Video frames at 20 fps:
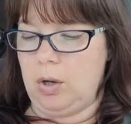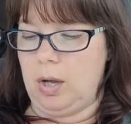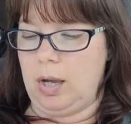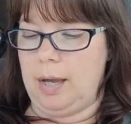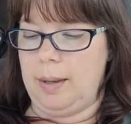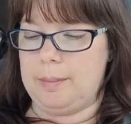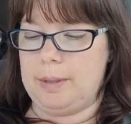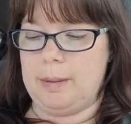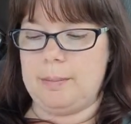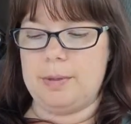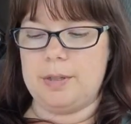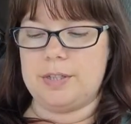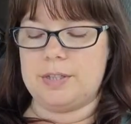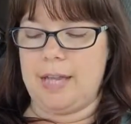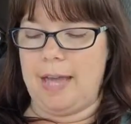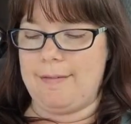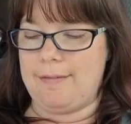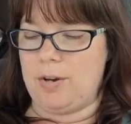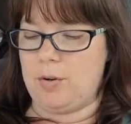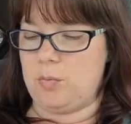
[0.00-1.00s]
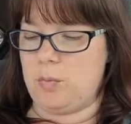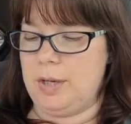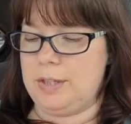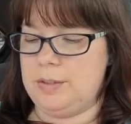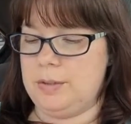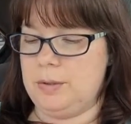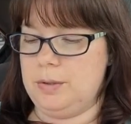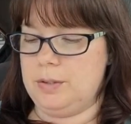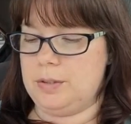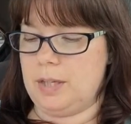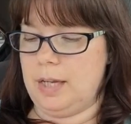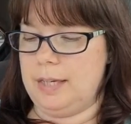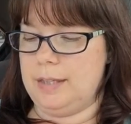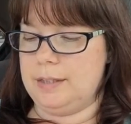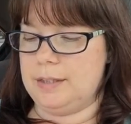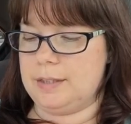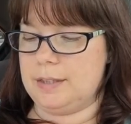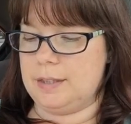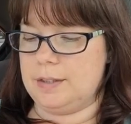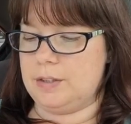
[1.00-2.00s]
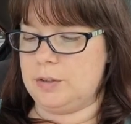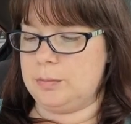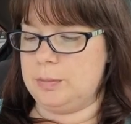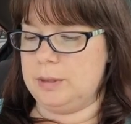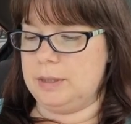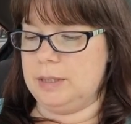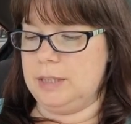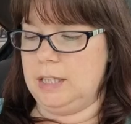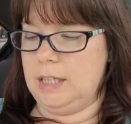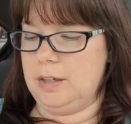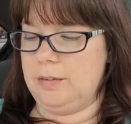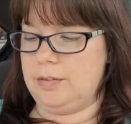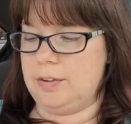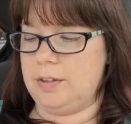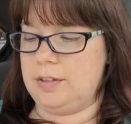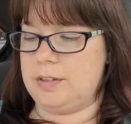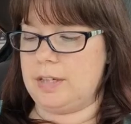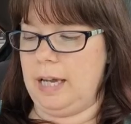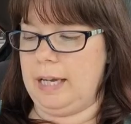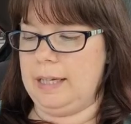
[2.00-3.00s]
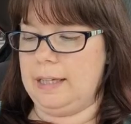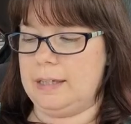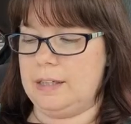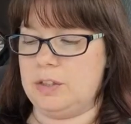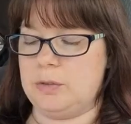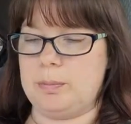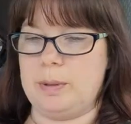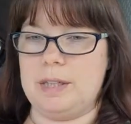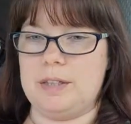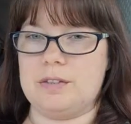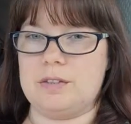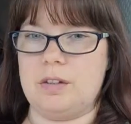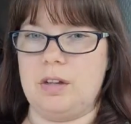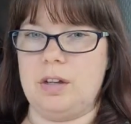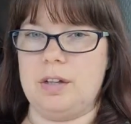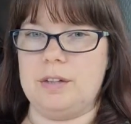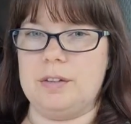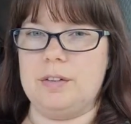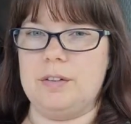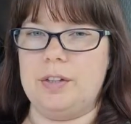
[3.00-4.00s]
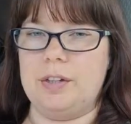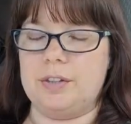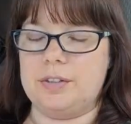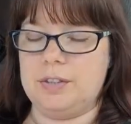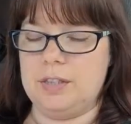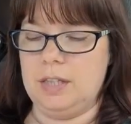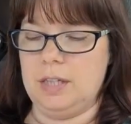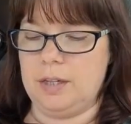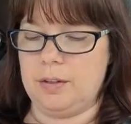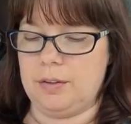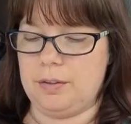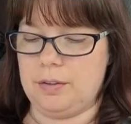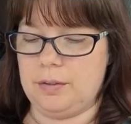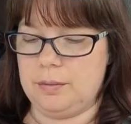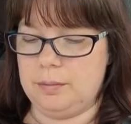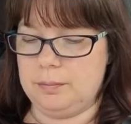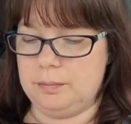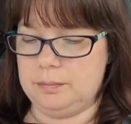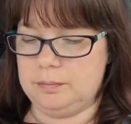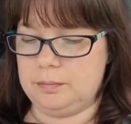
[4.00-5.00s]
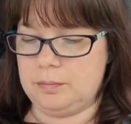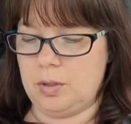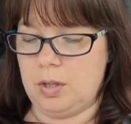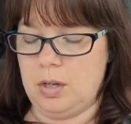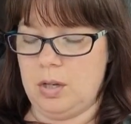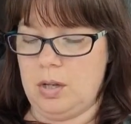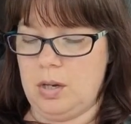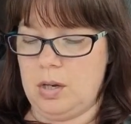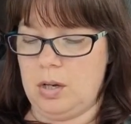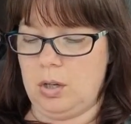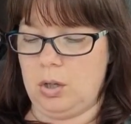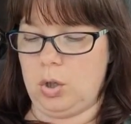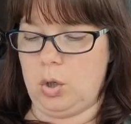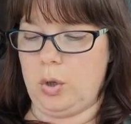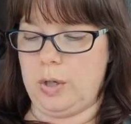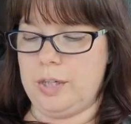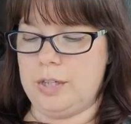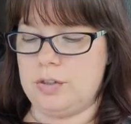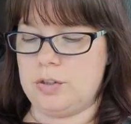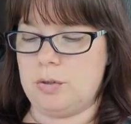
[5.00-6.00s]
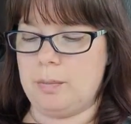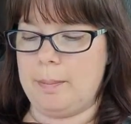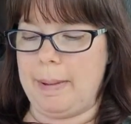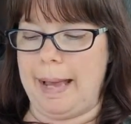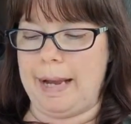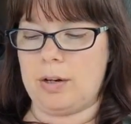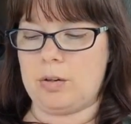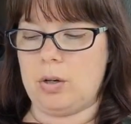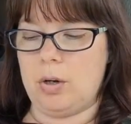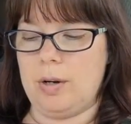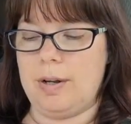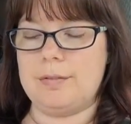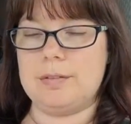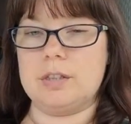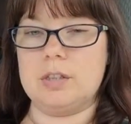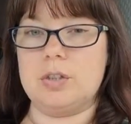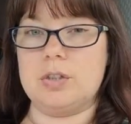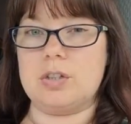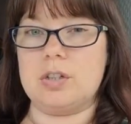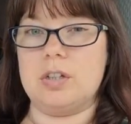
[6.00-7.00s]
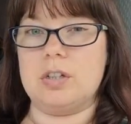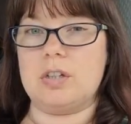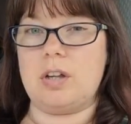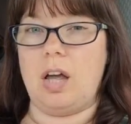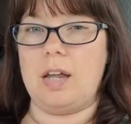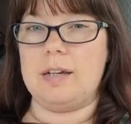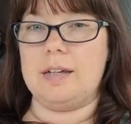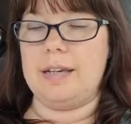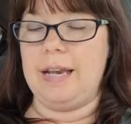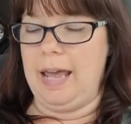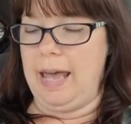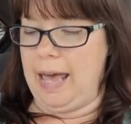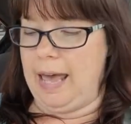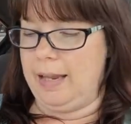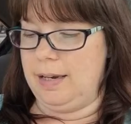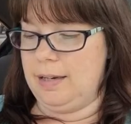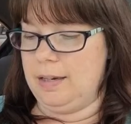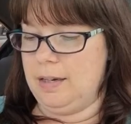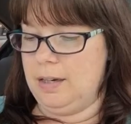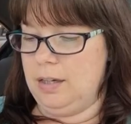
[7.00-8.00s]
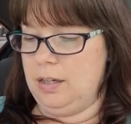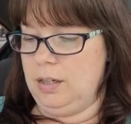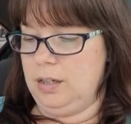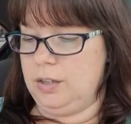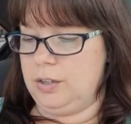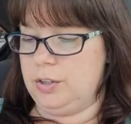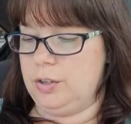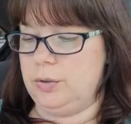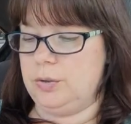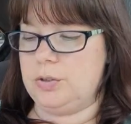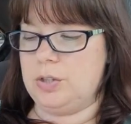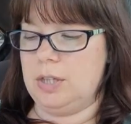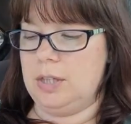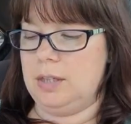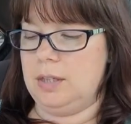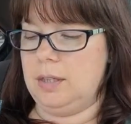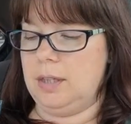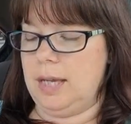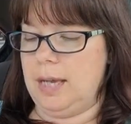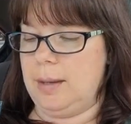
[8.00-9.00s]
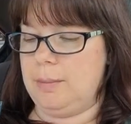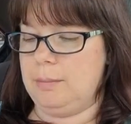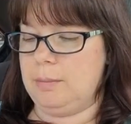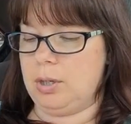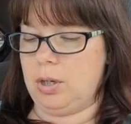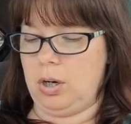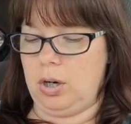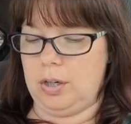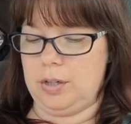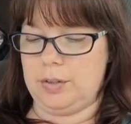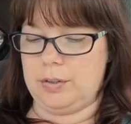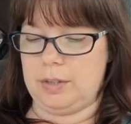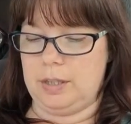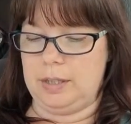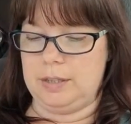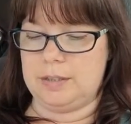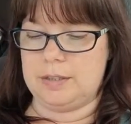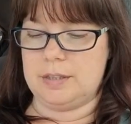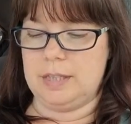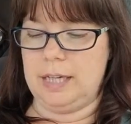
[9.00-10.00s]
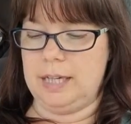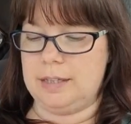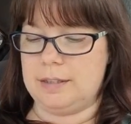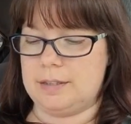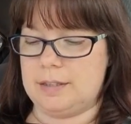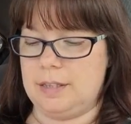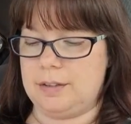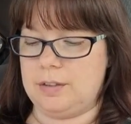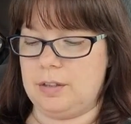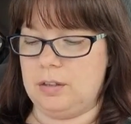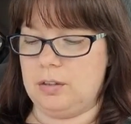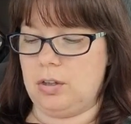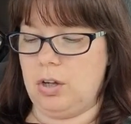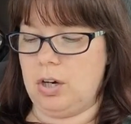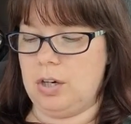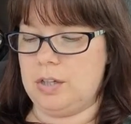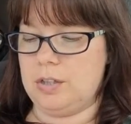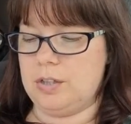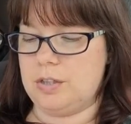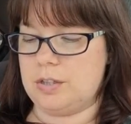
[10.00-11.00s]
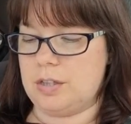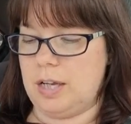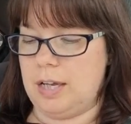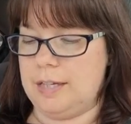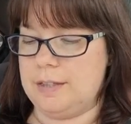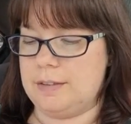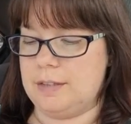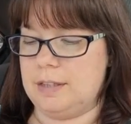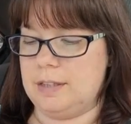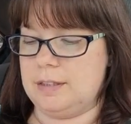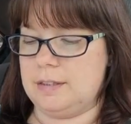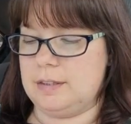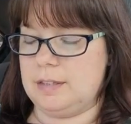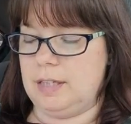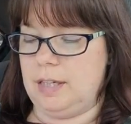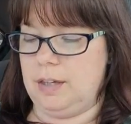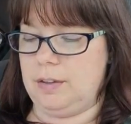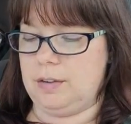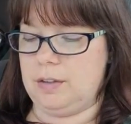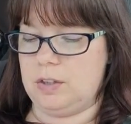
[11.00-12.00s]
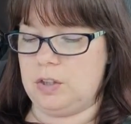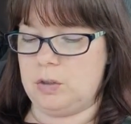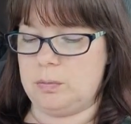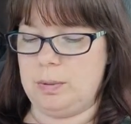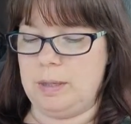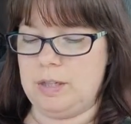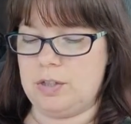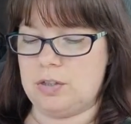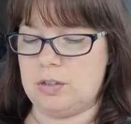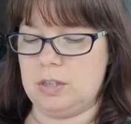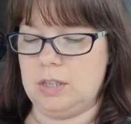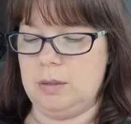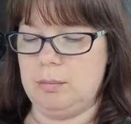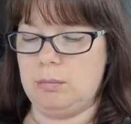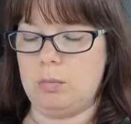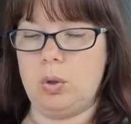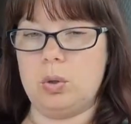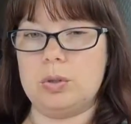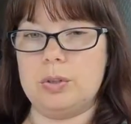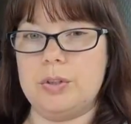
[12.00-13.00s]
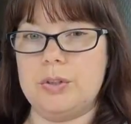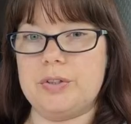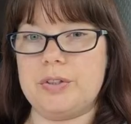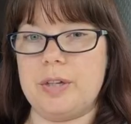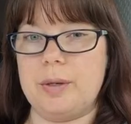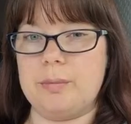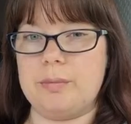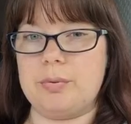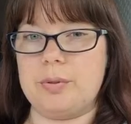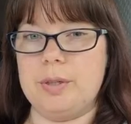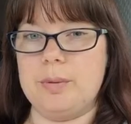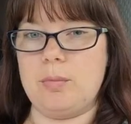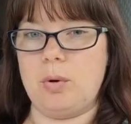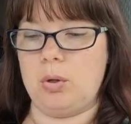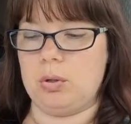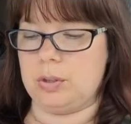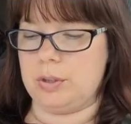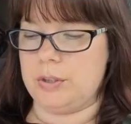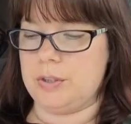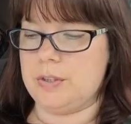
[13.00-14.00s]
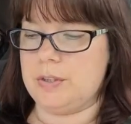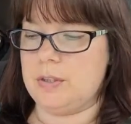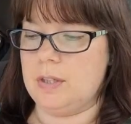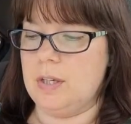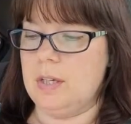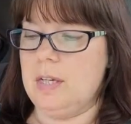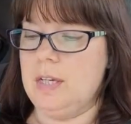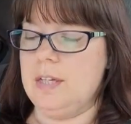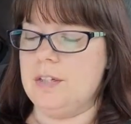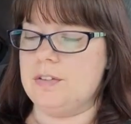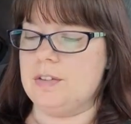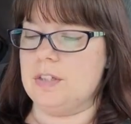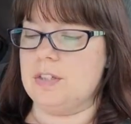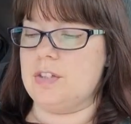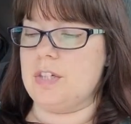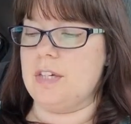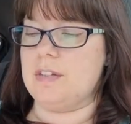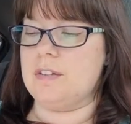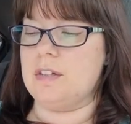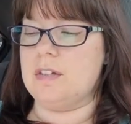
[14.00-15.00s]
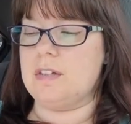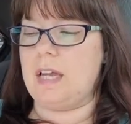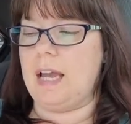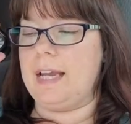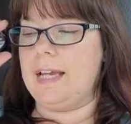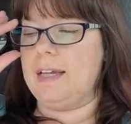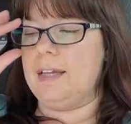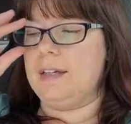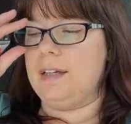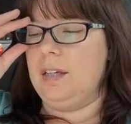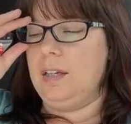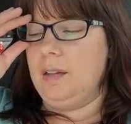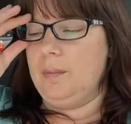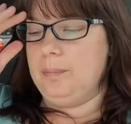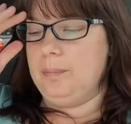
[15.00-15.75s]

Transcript: Number 7, what do scientists believe the diet is based on their teeth? According to macroevolution.net, Eugene M. McCarthy states that the large size in its teeth, especially molars and premolars, suggests the diet